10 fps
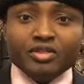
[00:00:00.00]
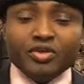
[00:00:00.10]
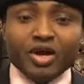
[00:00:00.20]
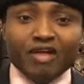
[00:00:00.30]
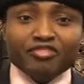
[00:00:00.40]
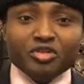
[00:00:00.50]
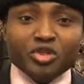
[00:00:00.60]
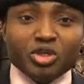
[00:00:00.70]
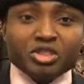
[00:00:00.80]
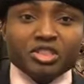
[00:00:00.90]
You have to
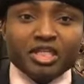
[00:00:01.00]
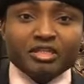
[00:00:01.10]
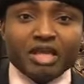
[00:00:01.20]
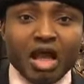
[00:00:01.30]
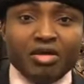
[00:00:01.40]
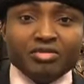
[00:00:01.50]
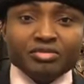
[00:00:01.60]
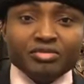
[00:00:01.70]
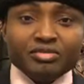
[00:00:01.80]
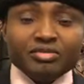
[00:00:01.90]
just sit
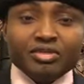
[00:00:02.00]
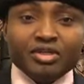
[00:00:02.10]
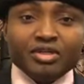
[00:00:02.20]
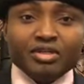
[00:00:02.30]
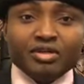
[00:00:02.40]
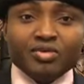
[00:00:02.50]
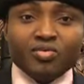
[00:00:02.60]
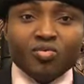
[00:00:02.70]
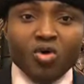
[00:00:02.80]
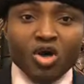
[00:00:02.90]
down,
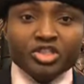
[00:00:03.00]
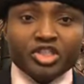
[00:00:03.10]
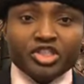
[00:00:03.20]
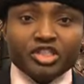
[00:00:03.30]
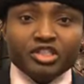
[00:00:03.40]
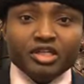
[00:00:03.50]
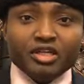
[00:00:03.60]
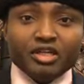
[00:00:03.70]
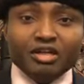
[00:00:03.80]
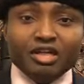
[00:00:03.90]
watch,
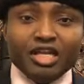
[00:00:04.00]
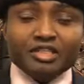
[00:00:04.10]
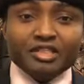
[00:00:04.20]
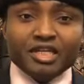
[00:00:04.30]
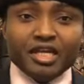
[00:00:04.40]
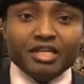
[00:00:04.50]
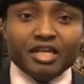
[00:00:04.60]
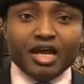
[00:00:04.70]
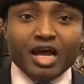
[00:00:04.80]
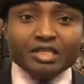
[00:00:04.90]

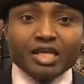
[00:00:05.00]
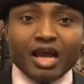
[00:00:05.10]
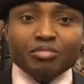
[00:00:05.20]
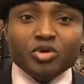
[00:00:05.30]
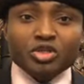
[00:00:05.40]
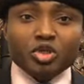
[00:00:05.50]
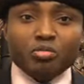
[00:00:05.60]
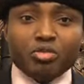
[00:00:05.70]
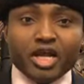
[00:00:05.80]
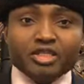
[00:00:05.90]
listen, as I'm going to
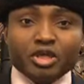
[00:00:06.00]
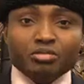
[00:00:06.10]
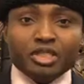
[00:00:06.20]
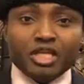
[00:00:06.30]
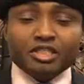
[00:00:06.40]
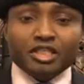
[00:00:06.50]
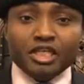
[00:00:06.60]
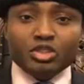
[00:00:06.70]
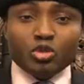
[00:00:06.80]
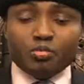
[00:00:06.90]
break some things
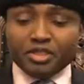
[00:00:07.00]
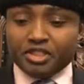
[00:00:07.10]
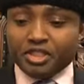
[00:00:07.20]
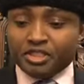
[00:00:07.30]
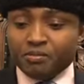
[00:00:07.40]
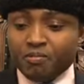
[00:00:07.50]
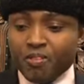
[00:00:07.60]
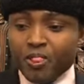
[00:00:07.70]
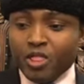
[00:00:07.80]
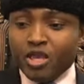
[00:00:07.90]
into pieces
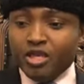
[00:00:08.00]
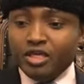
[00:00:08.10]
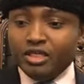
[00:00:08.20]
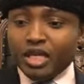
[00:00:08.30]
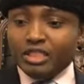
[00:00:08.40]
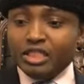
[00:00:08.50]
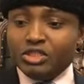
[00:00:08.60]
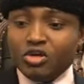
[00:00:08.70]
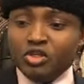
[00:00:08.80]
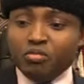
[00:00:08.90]
that
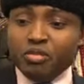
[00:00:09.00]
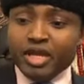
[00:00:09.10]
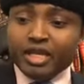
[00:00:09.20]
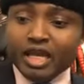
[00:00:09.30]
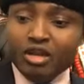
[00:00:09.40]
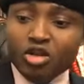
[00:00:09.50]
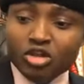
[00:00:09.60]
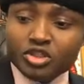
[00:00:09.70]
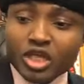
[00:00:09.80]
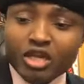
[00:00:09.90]
is going to make a
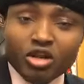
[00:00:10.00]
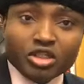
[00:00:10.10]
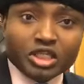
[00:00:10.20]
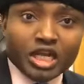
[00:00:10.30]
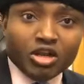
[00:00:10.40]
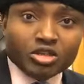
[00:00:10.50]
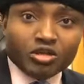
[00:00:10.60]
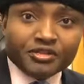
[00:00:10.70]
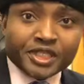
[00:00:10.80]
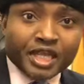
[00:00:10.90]
lot
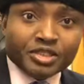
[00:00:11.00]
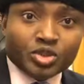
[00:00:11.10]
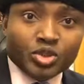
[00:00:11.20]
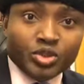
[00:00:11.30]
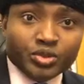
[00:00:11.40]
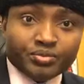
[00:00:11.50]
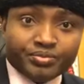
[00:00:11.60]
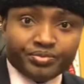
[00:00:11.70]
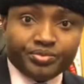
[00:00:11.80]
of sense to you.